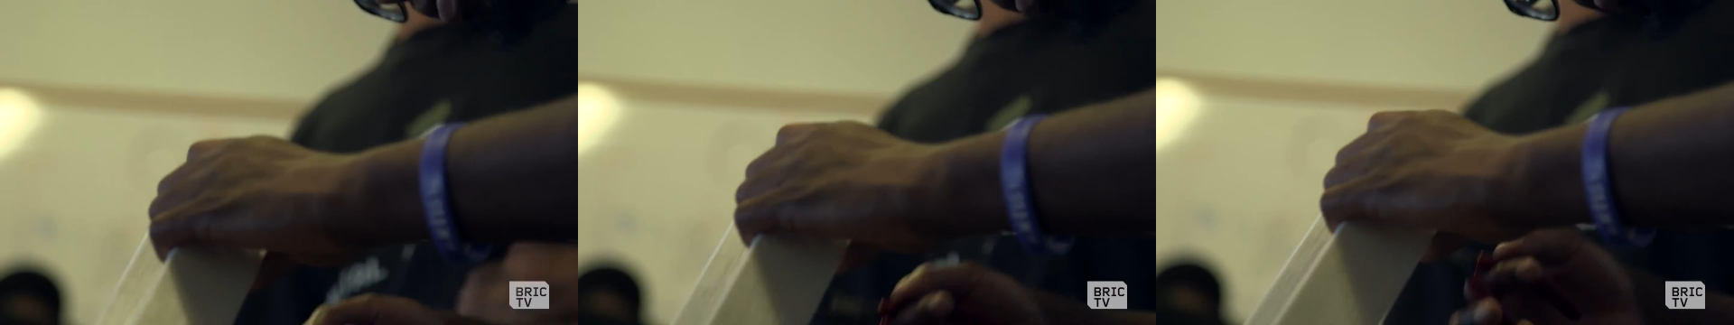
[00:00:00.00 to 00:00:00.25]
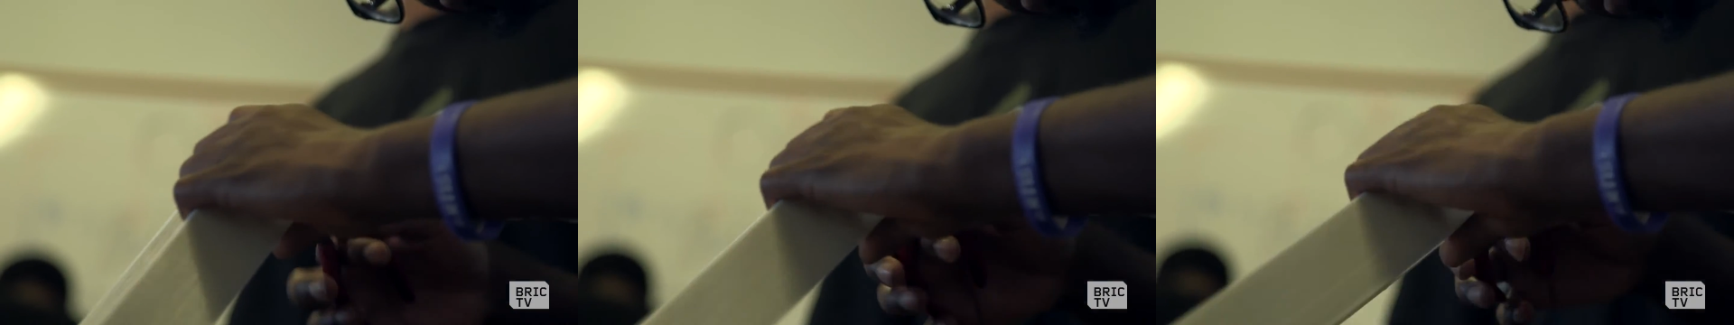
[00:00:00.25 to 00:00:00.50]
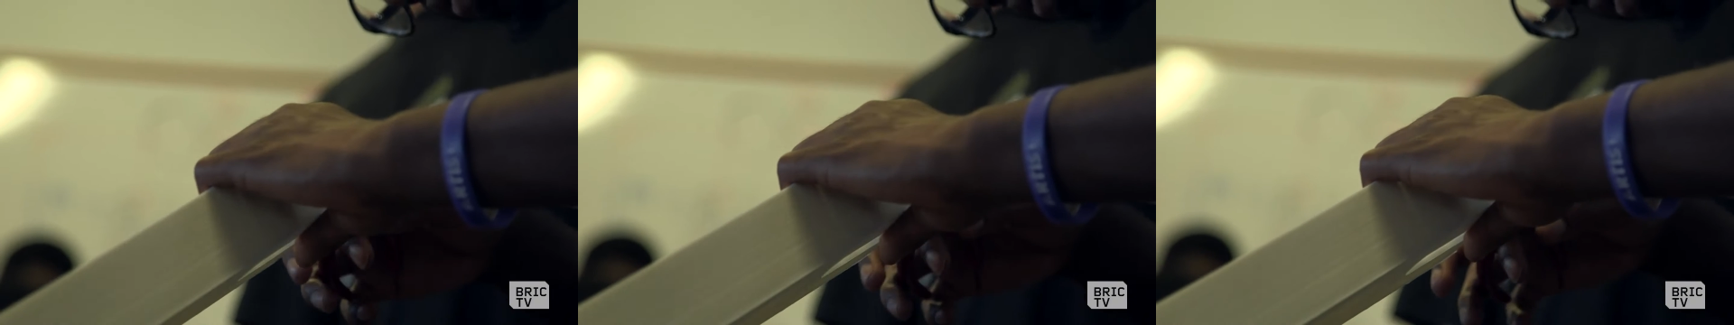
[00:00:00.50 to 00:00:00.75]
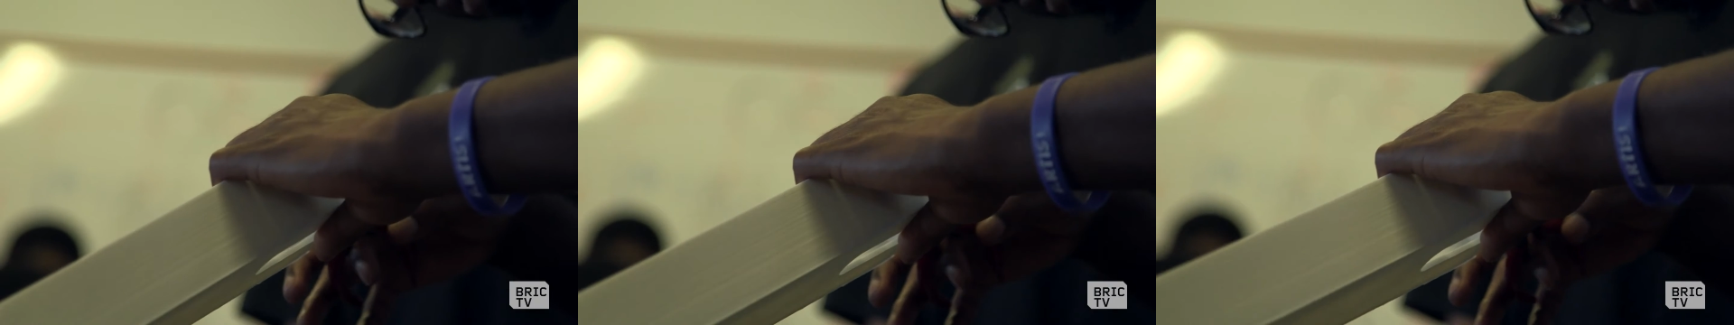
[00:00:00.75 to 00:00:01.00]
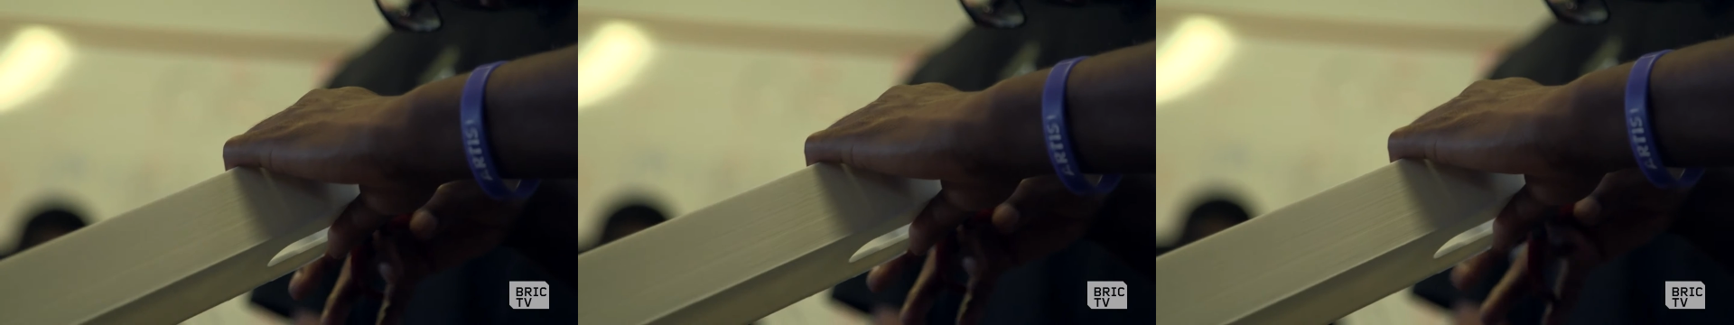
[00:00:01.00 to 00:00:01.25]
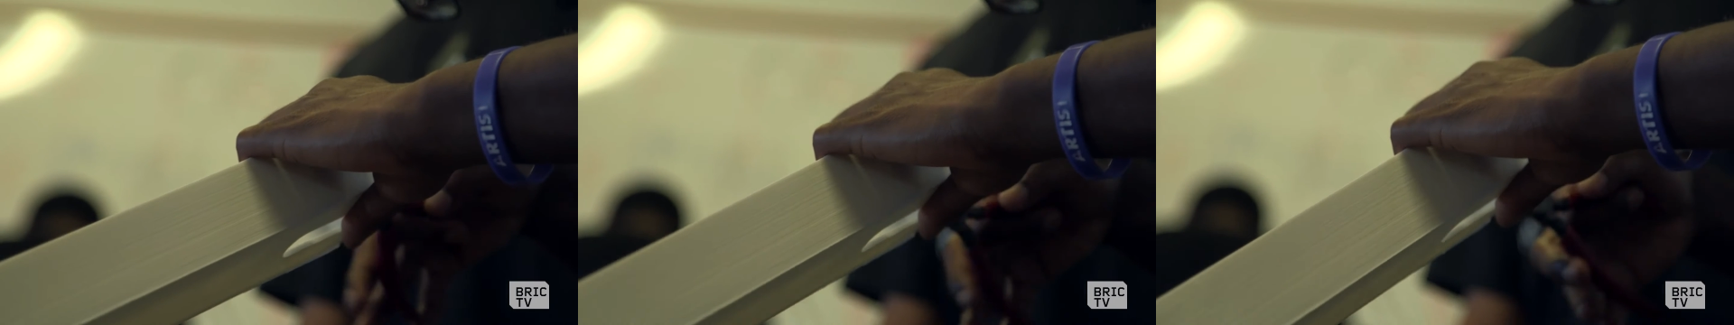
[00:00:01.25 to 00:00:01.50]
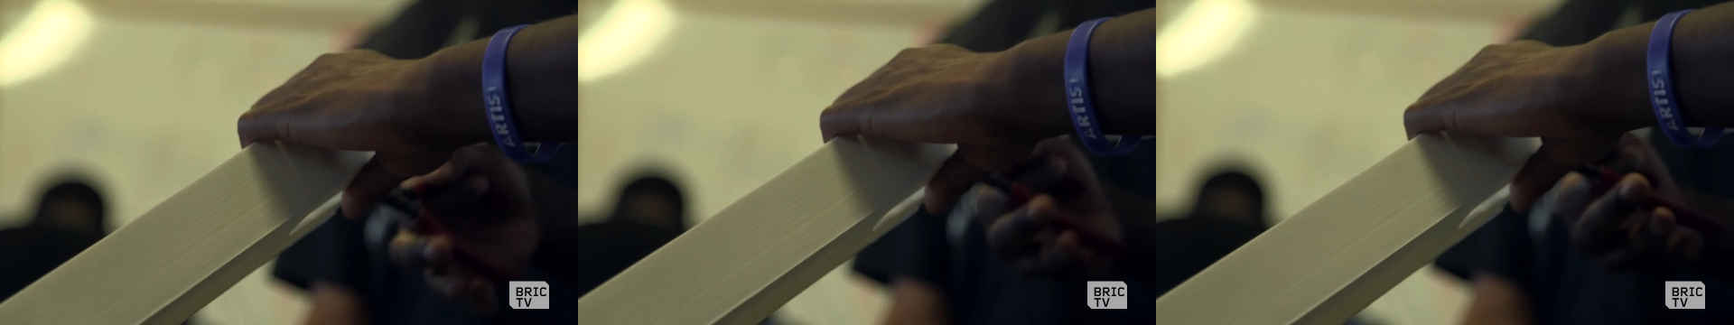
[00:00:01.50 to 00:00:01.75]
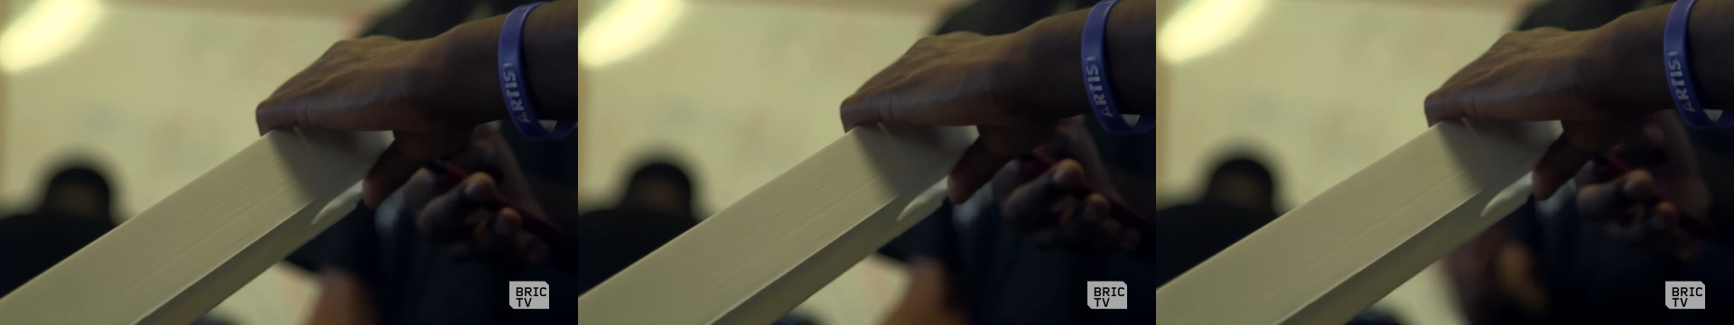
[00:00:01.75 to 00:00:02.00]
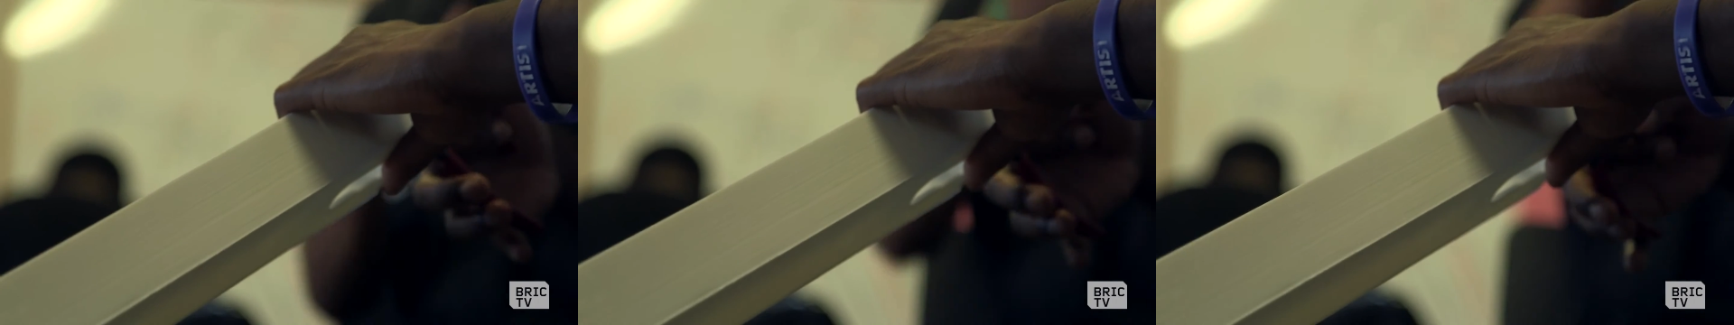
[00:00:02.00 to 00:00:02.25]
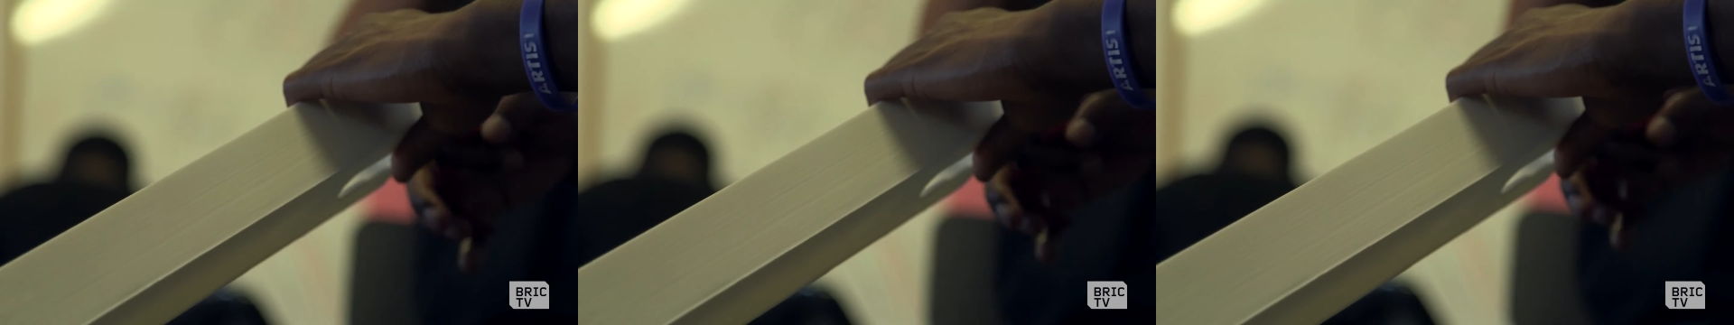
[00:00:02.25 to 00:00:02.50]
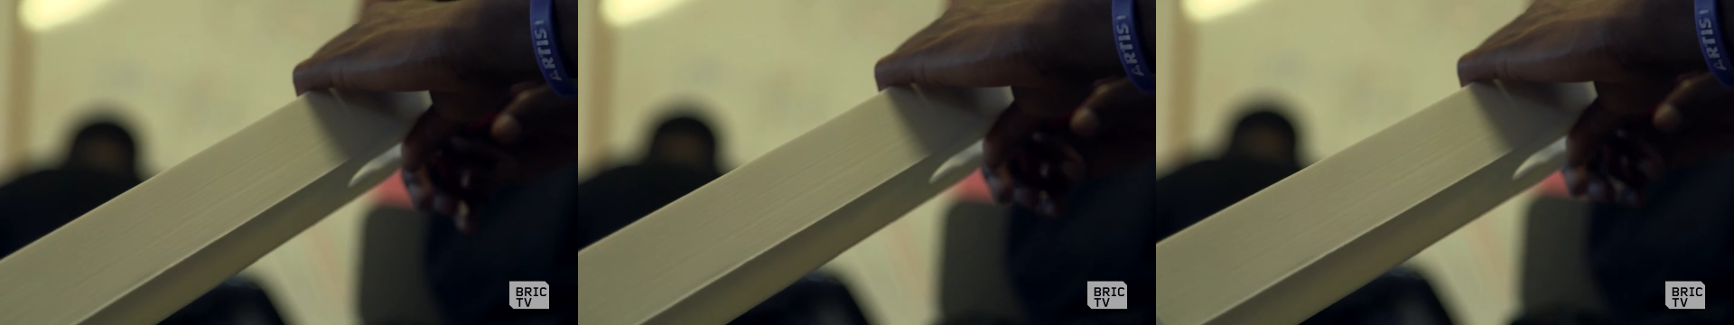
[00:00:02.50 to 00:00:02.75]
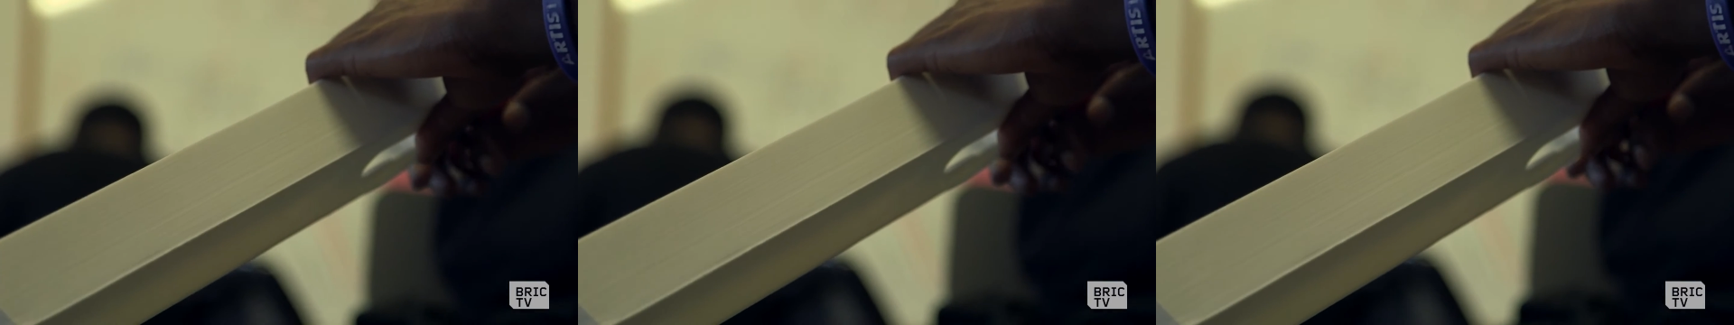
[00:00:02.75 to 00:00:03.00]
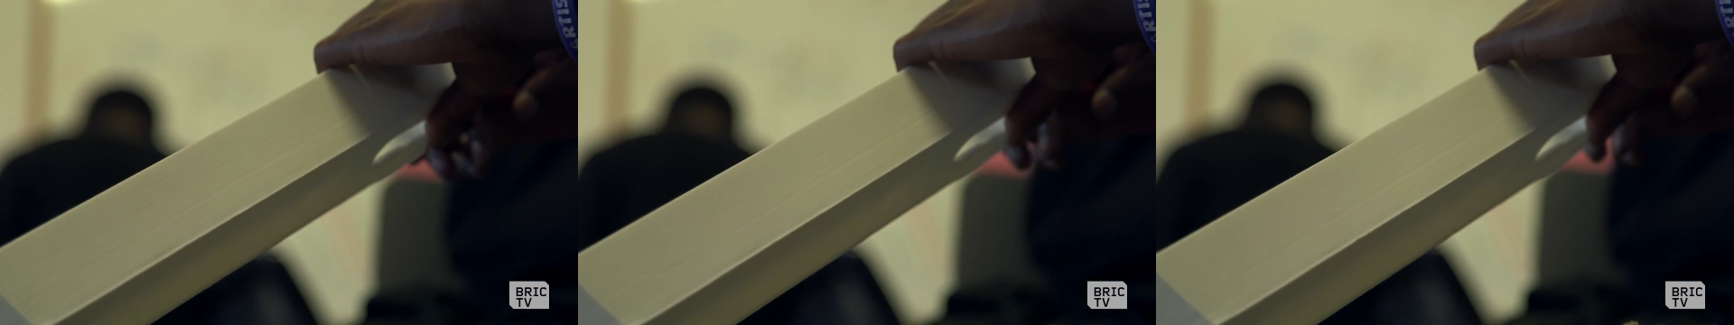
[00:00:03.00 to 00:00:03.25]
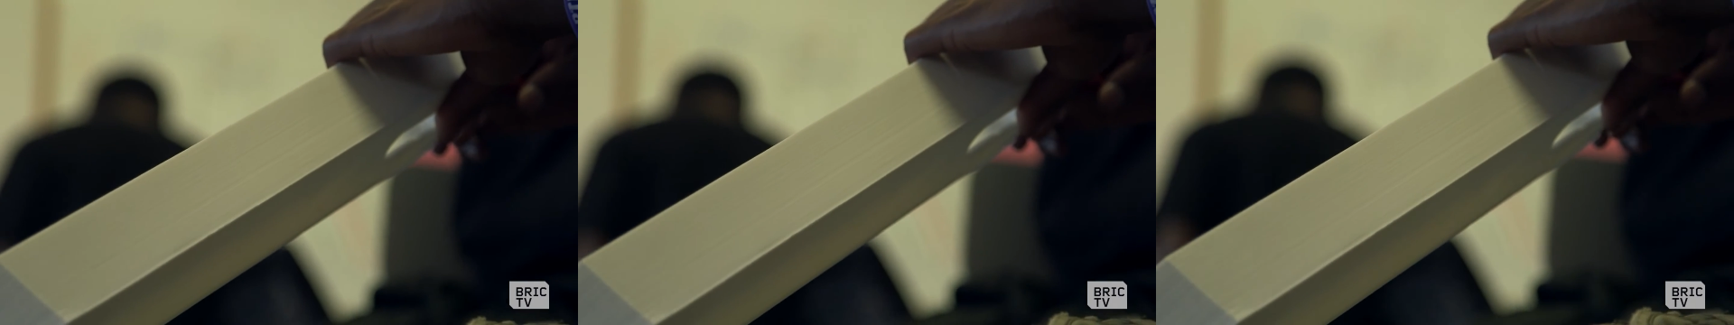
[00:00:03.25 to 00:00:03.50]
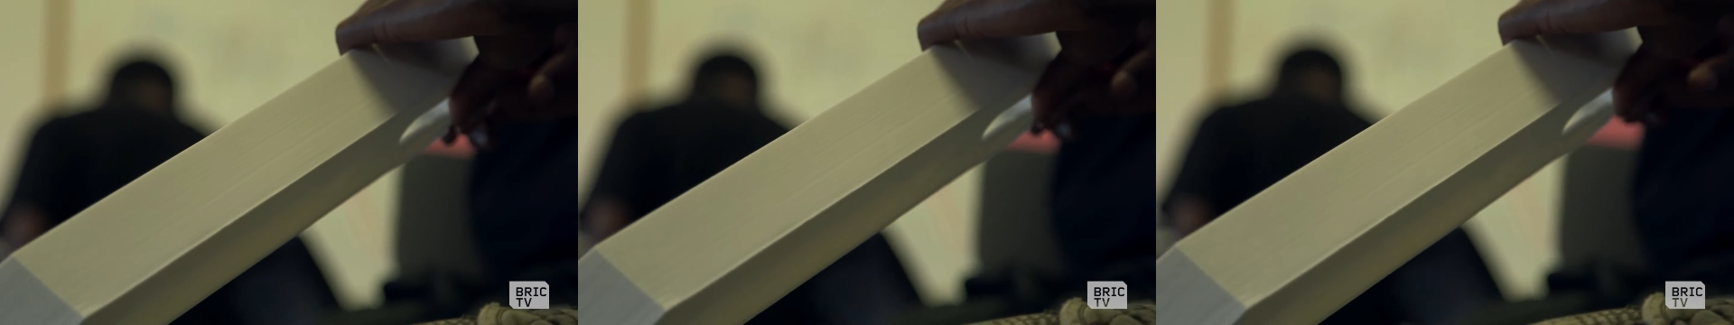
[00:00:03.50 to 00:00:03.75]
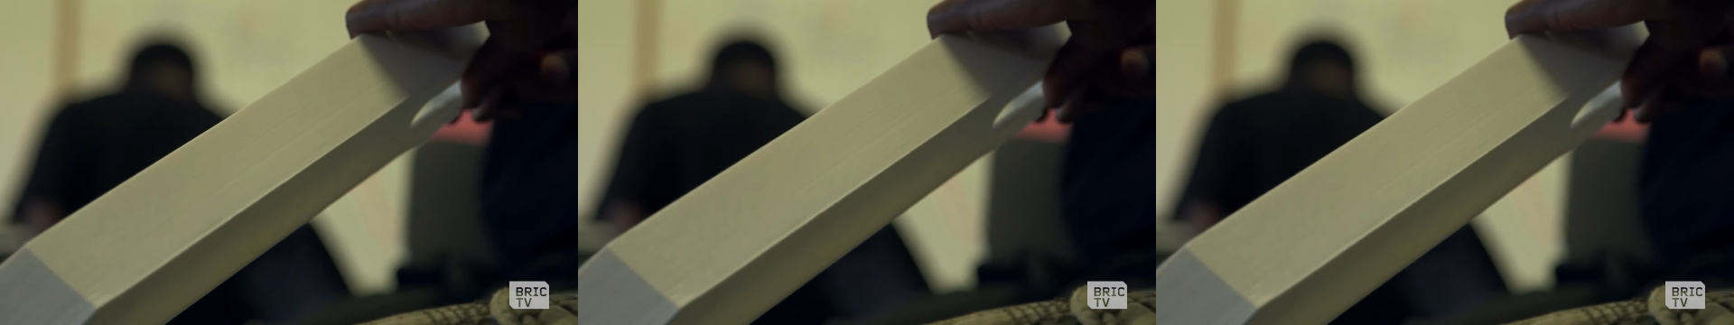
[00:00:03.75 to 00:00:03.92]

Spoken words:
(no speaker visible)